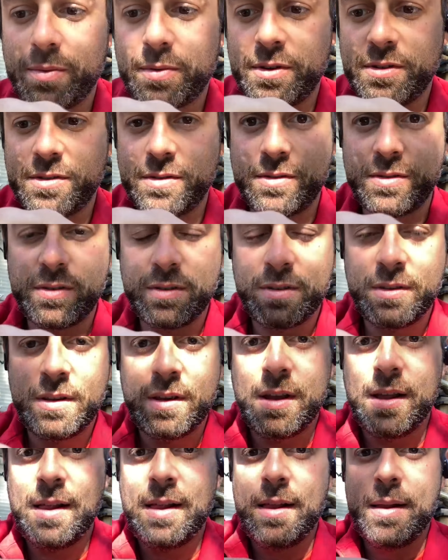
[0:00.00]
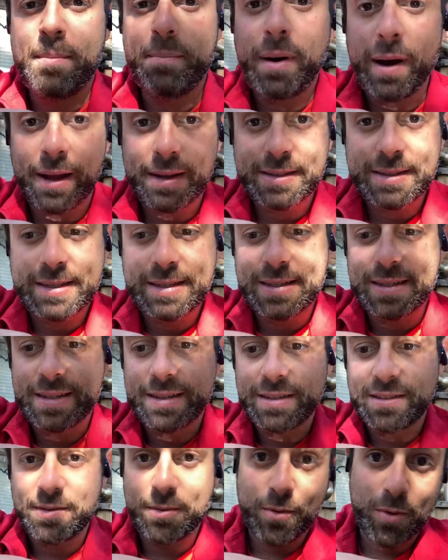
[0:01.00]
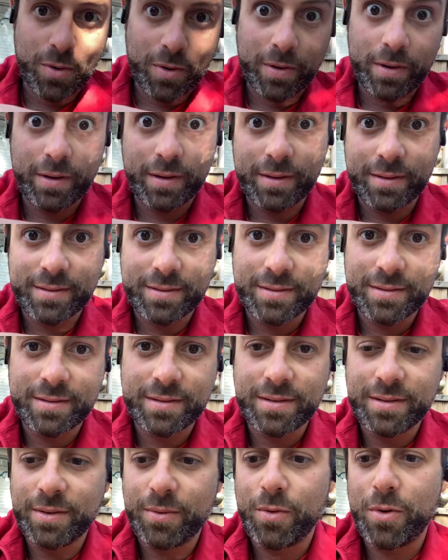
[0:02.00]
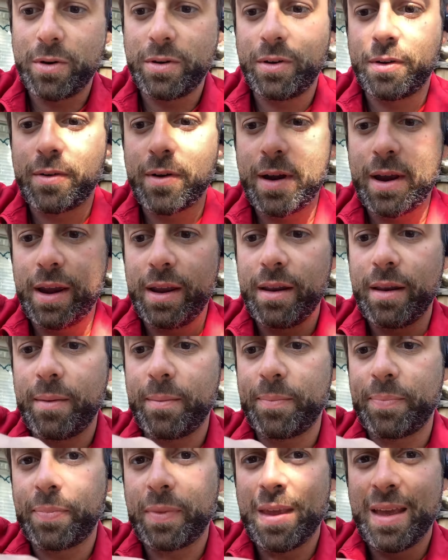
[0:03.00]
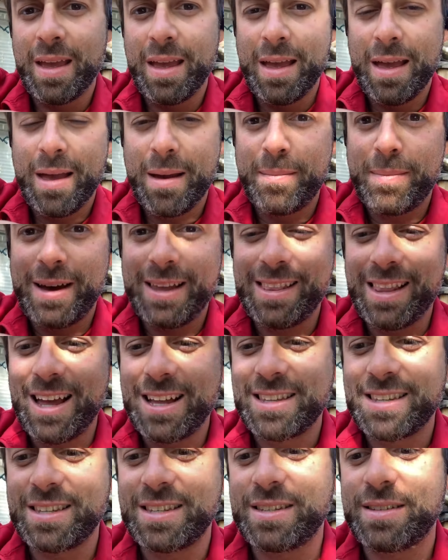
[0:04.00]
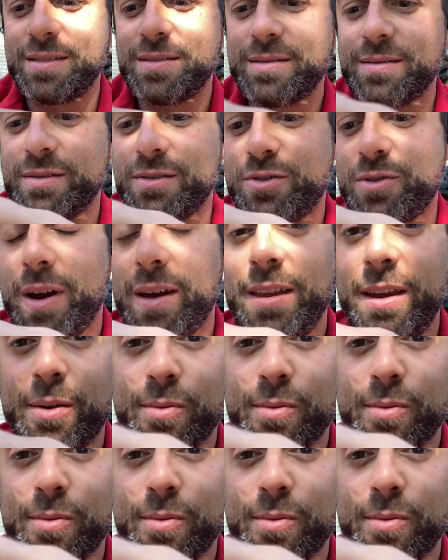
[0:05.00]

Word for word: reasons, but it's a war, war in Ukraine. But let's try the